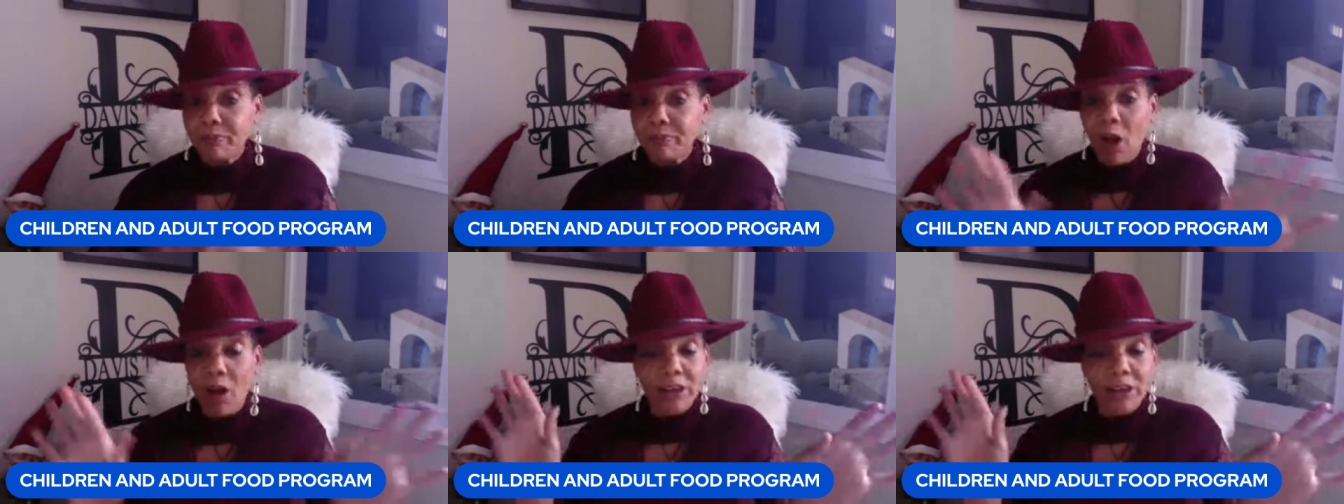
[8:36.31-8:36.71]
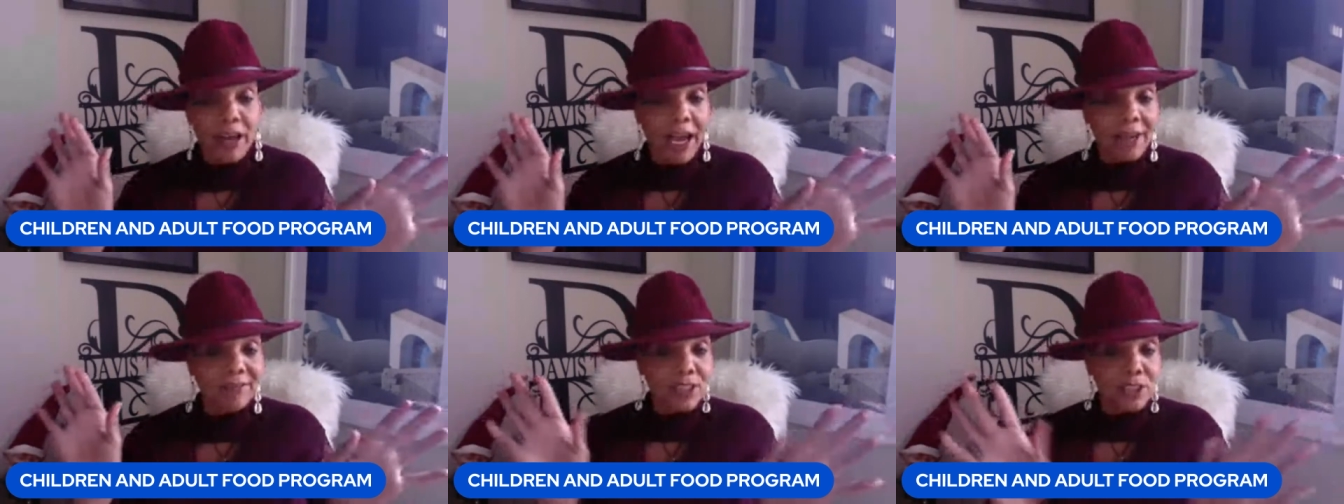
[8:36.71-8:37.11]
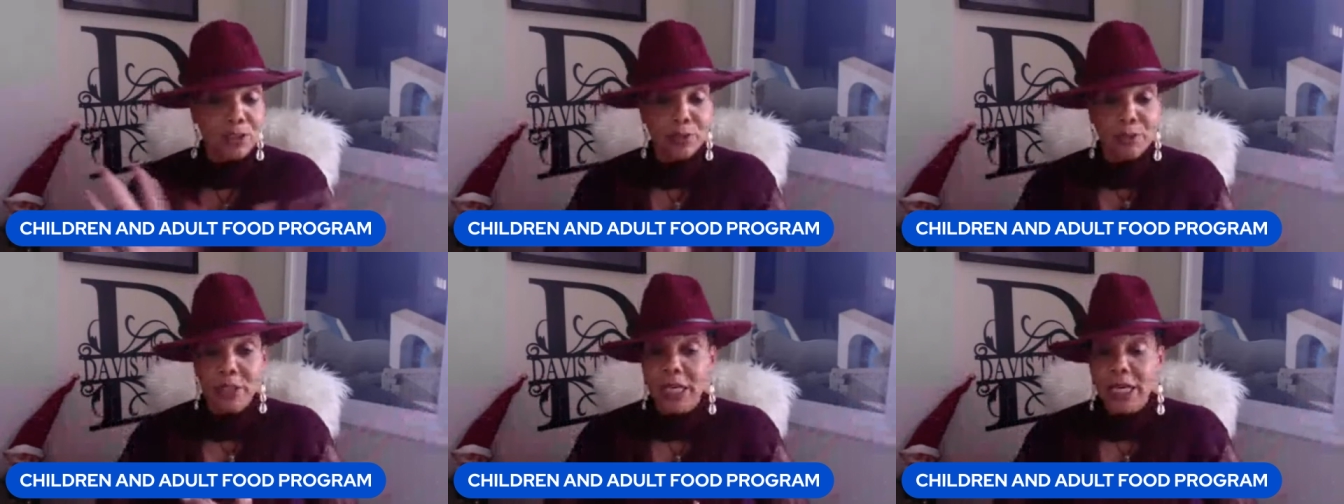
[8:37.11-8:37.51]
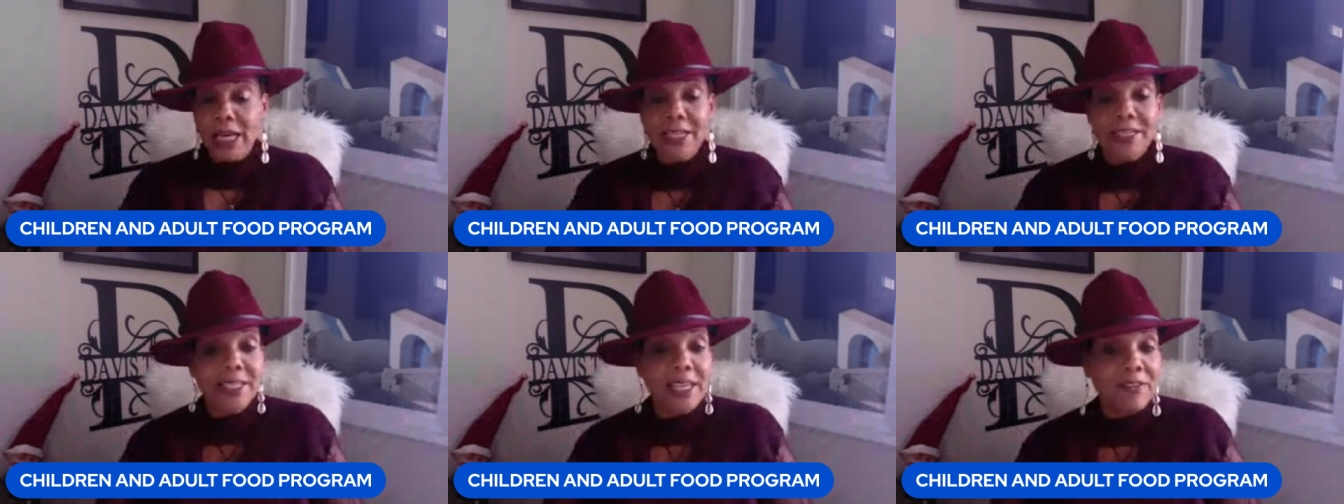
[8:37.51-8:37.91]
All you have to do
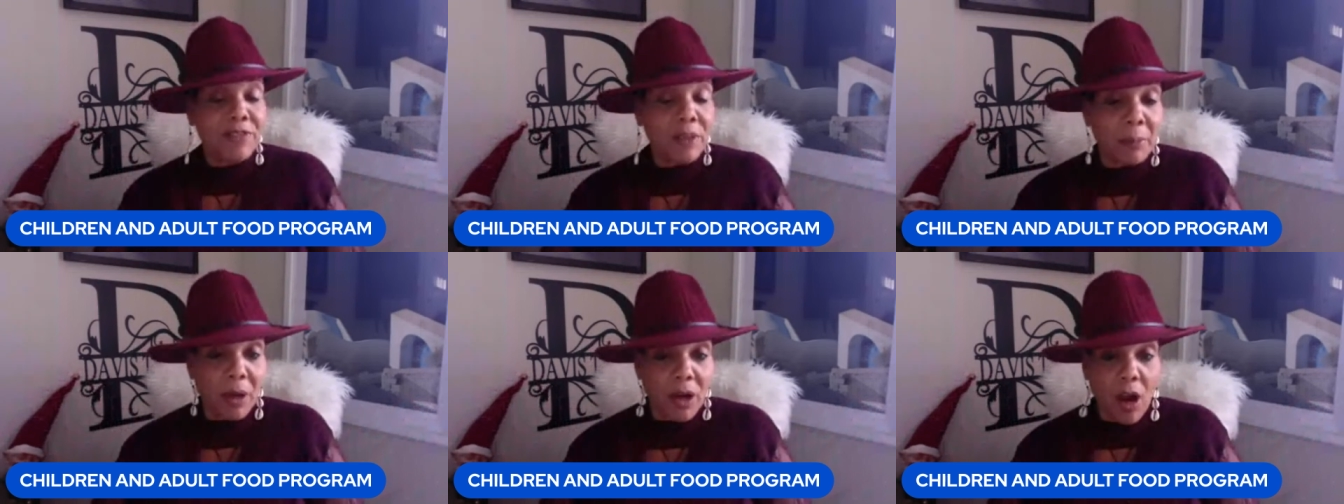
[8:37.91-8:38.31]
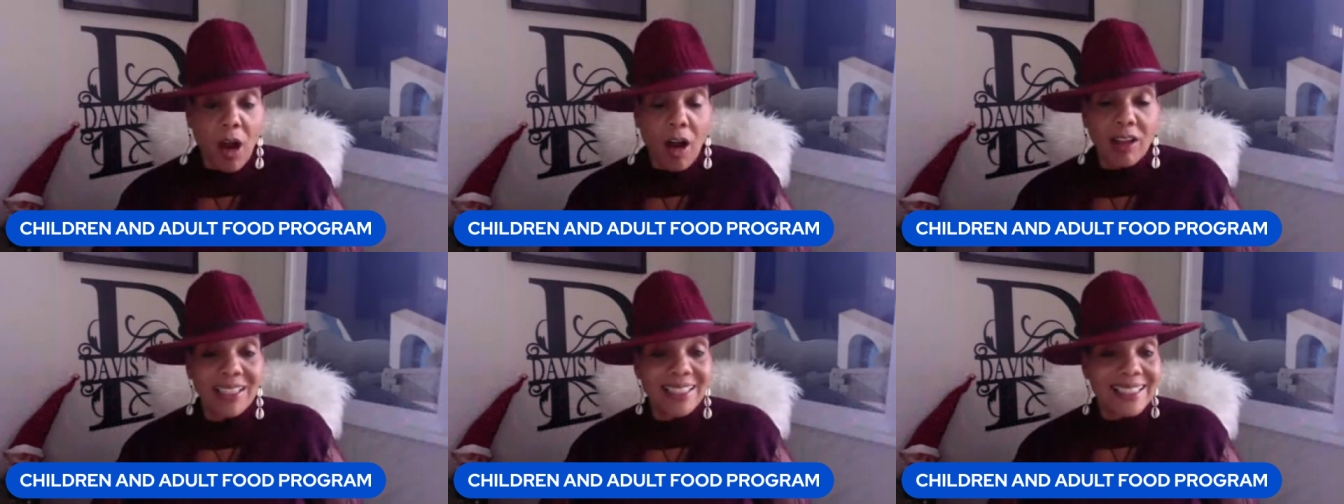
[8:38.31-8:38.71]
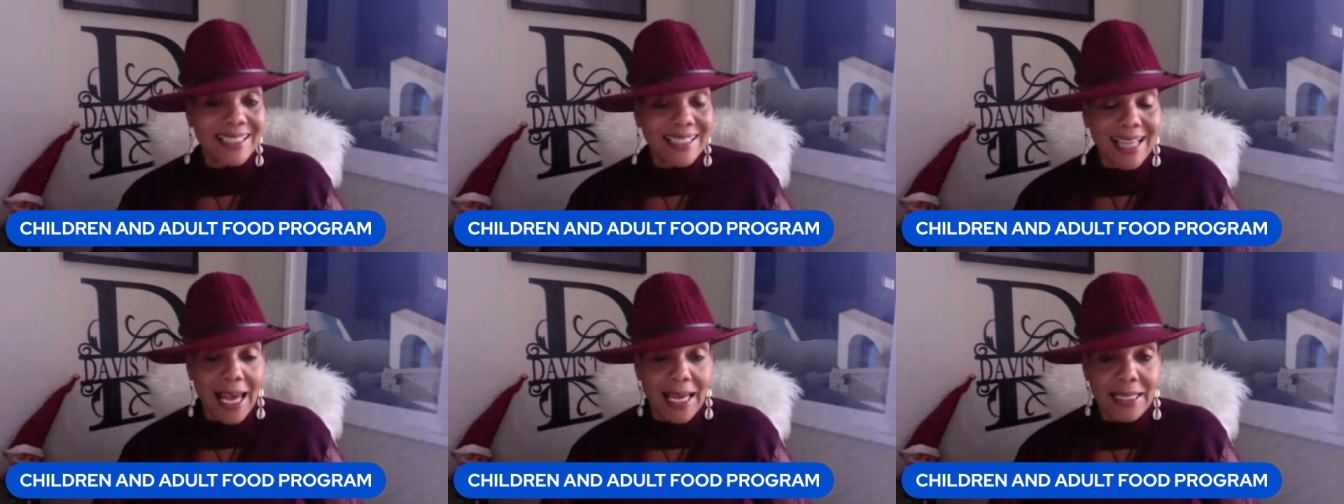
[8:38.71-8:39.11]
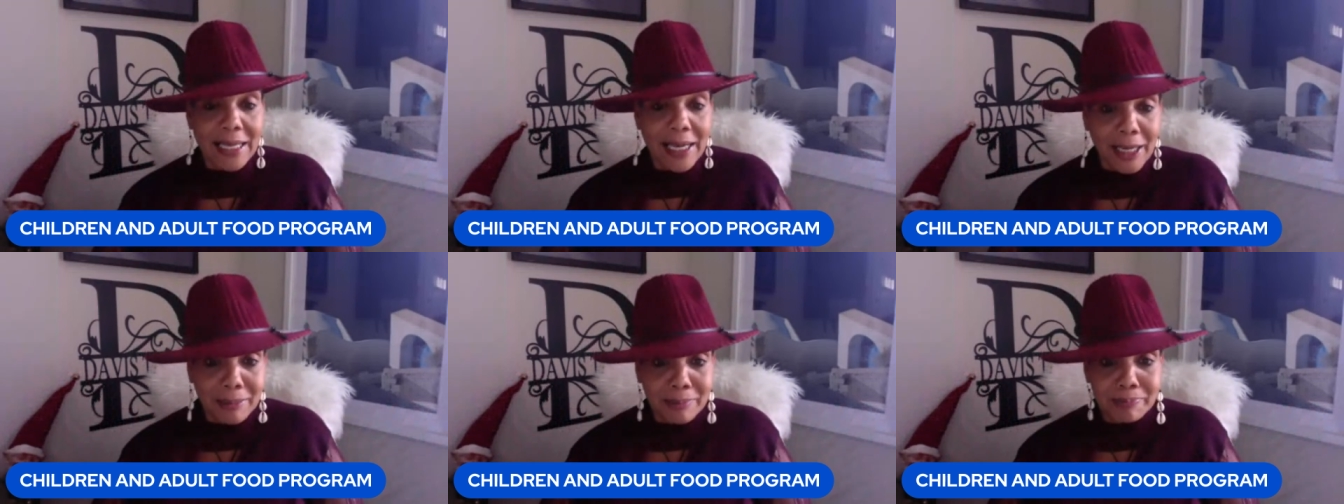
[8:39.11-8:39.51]
is give them a call and sign
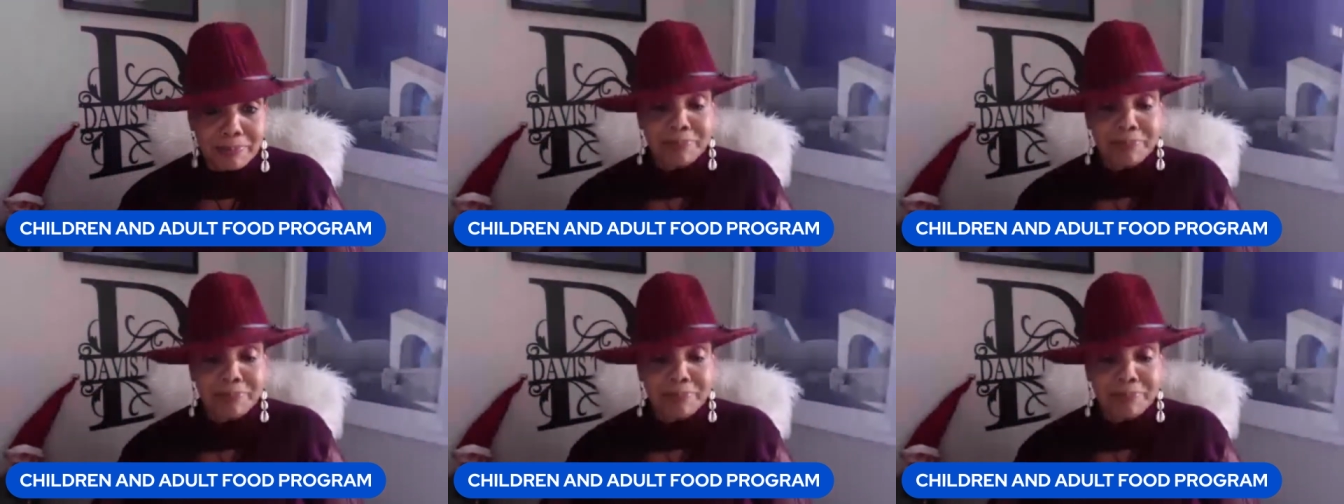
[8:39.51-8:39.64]
up